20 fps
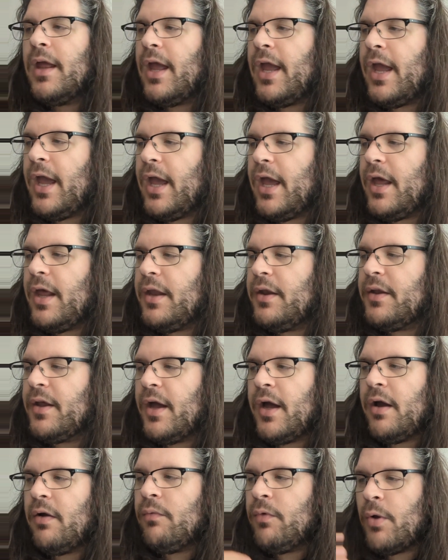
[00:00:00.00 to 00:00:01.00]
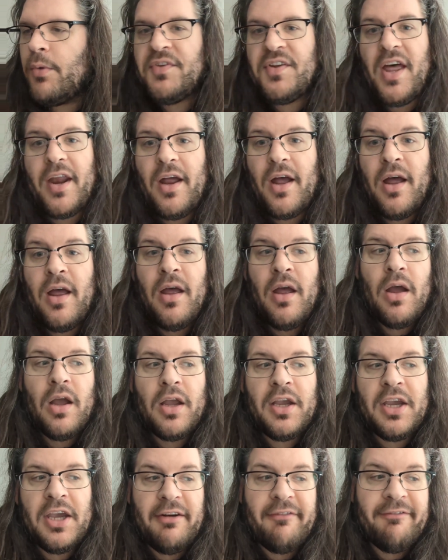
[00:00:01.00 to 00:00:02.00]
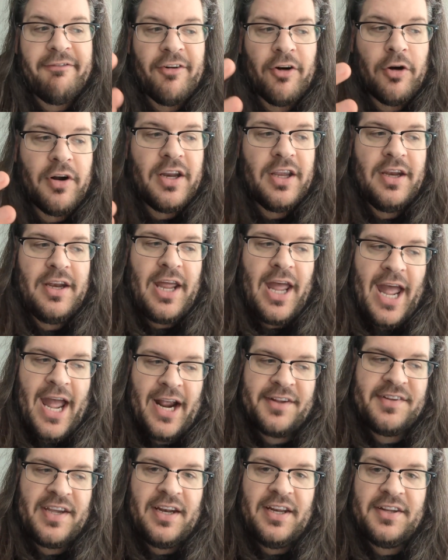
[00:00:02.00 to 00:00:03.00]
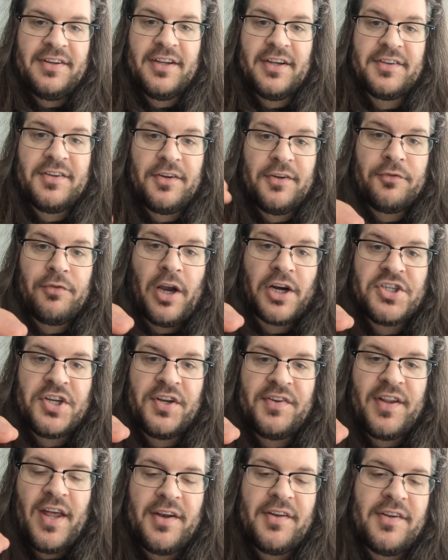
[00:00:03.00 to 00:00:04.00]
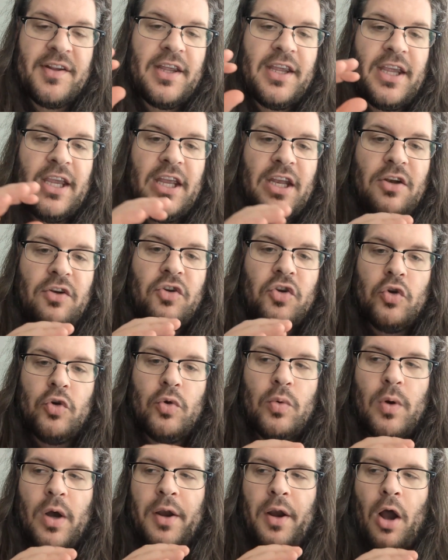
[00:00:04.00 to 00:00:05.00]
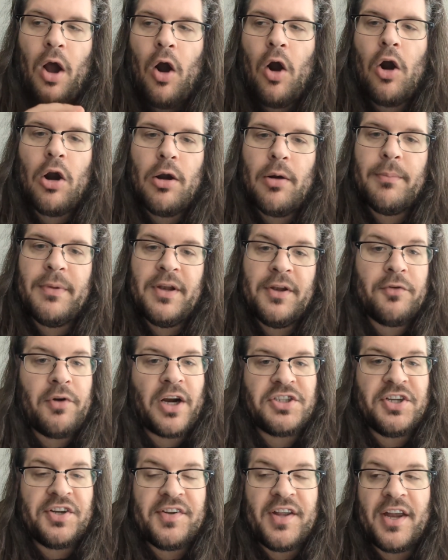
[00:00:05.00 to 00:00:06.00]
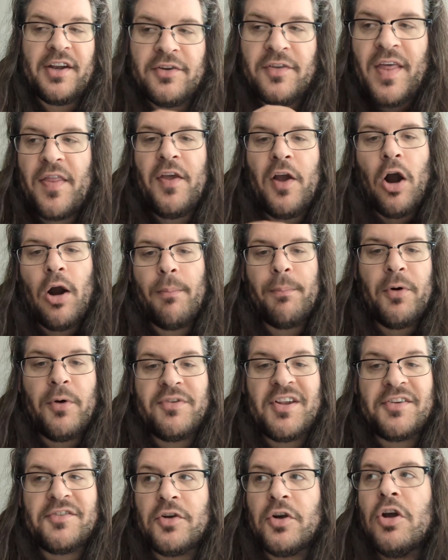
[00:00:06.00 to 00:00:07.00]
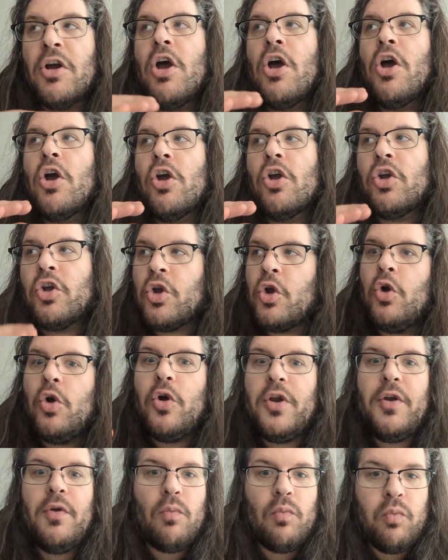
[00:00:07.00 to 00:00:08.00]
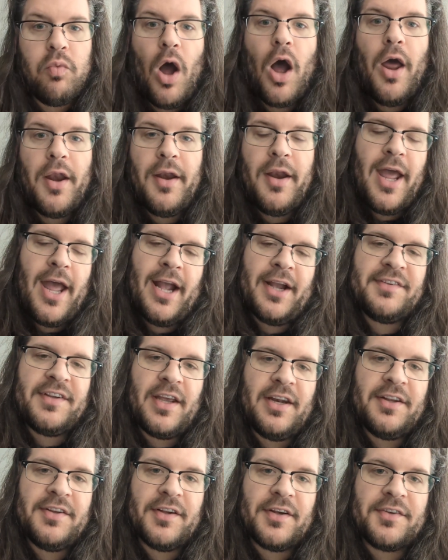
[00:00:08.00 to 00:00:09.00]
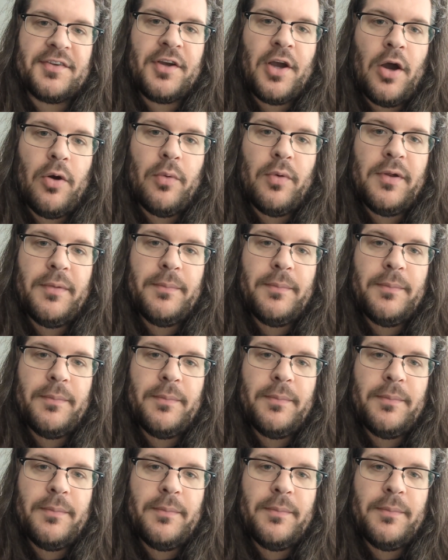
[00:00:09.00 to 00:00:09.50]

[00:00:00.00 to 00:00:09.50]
And uh, Rosetta converted x86 instruction sets into an ARM instruction set so that the ARM processor could run x86 code,